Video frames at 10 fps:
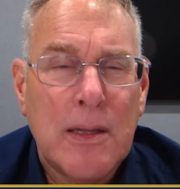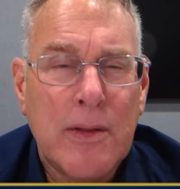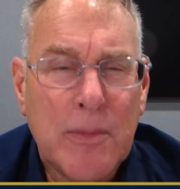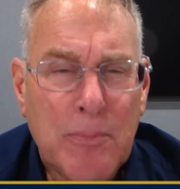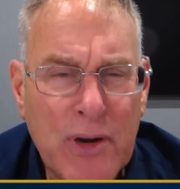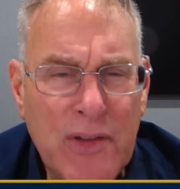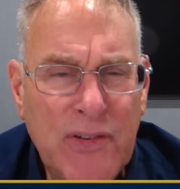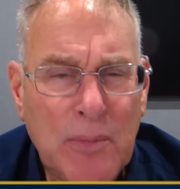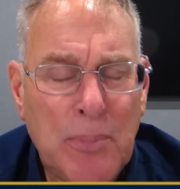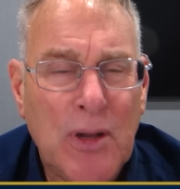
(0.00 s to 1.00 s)
the
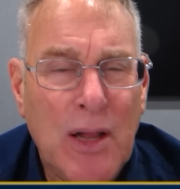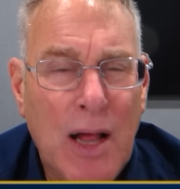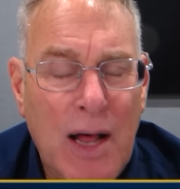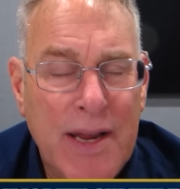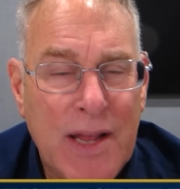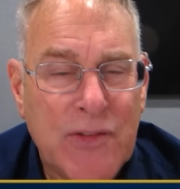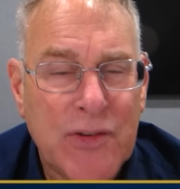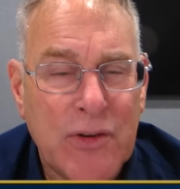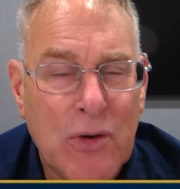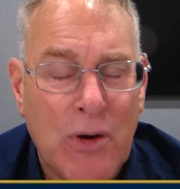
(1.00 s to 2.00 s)
principal
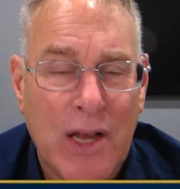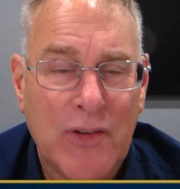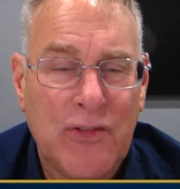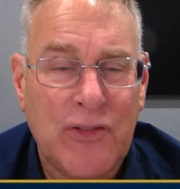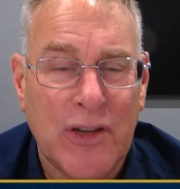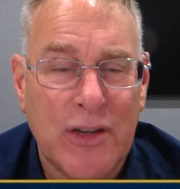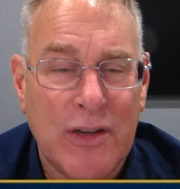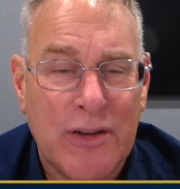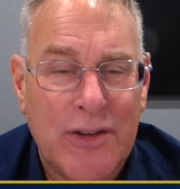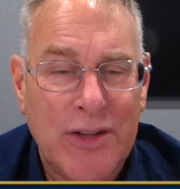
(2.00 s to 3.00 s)
unanswered
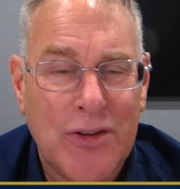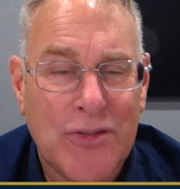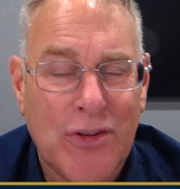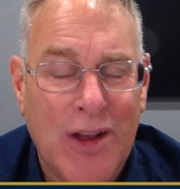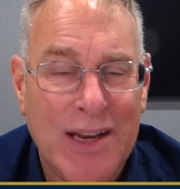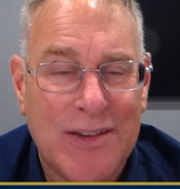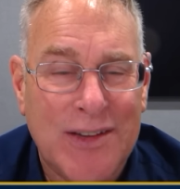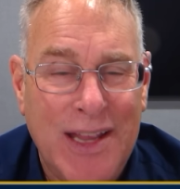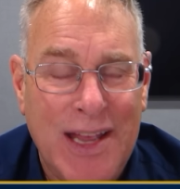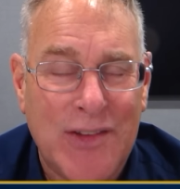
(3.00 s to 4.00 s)
question that you're trying
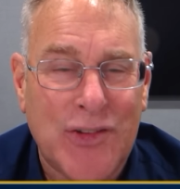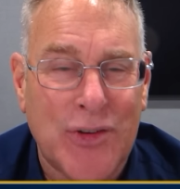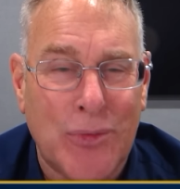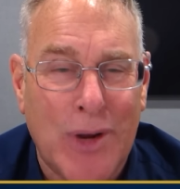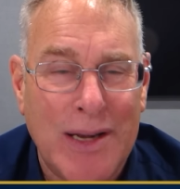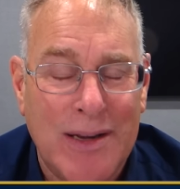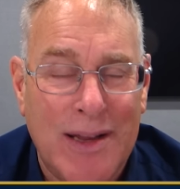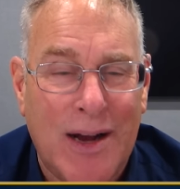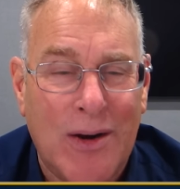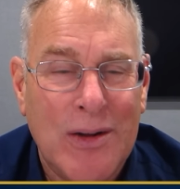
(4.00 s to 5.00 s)
to answer right
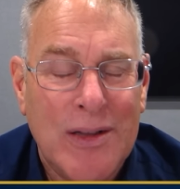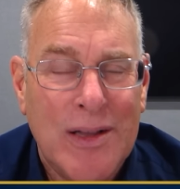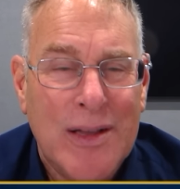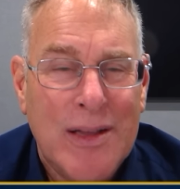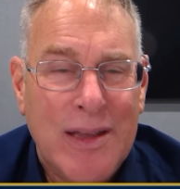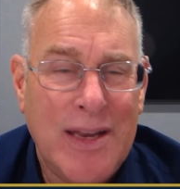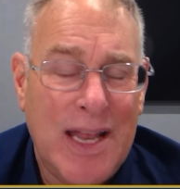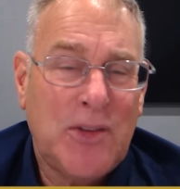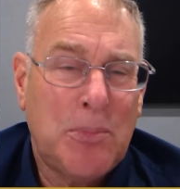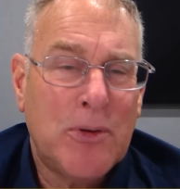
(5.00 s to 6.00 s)
now. In
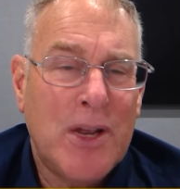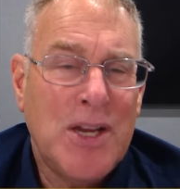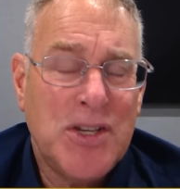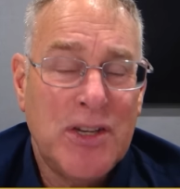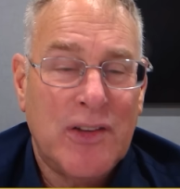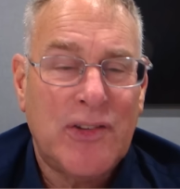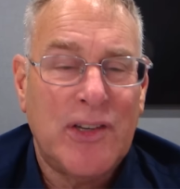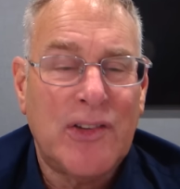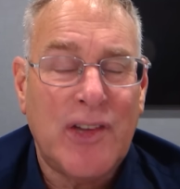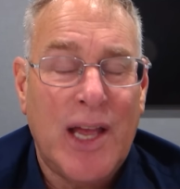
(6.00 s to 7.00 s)
exploration, as an
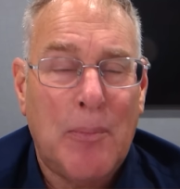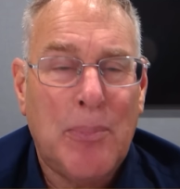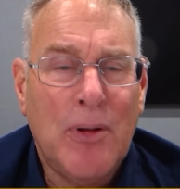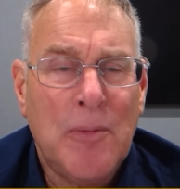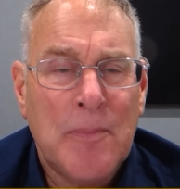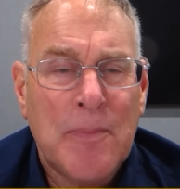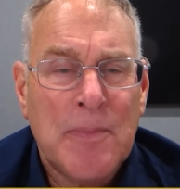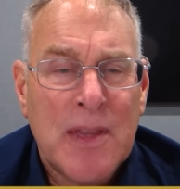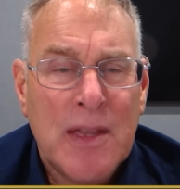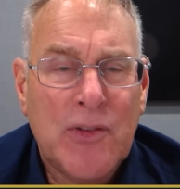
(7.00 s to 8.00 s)
example,
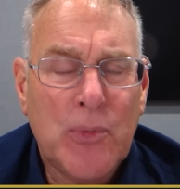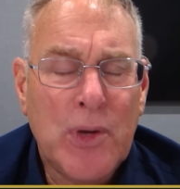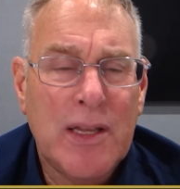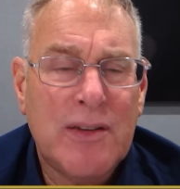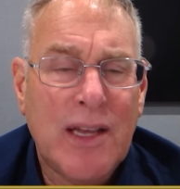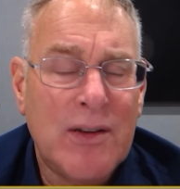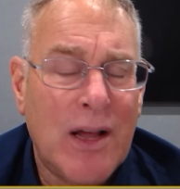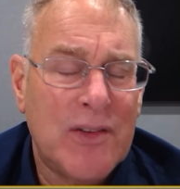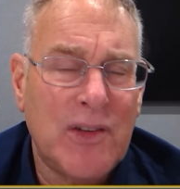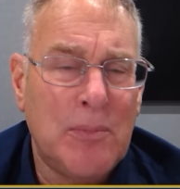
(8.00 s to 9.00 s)
it's really a
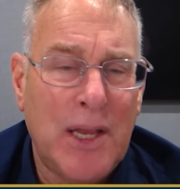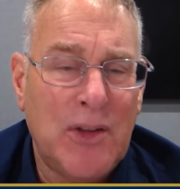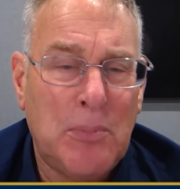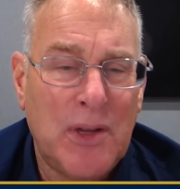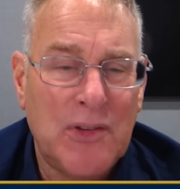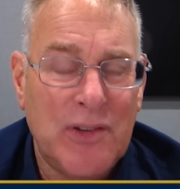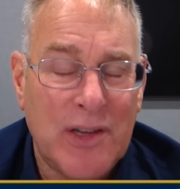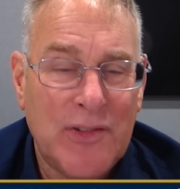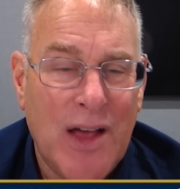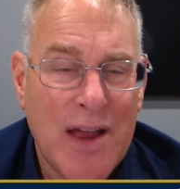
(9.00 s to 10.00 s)
technology based
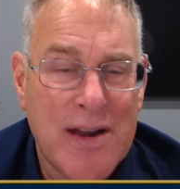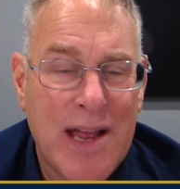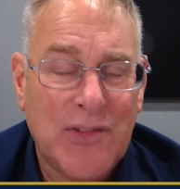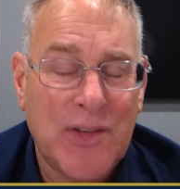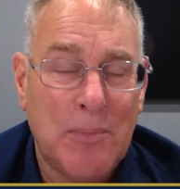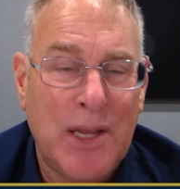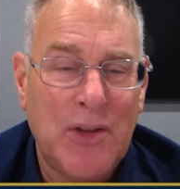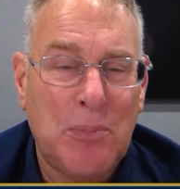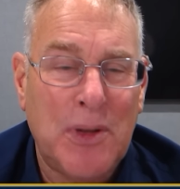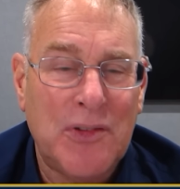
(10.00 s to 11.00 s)
business, not an asset
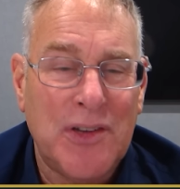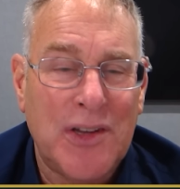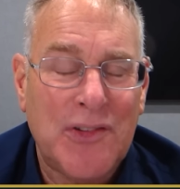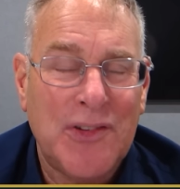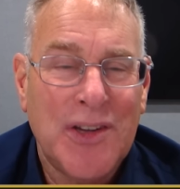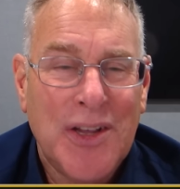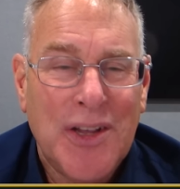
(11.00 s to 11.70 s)
based business.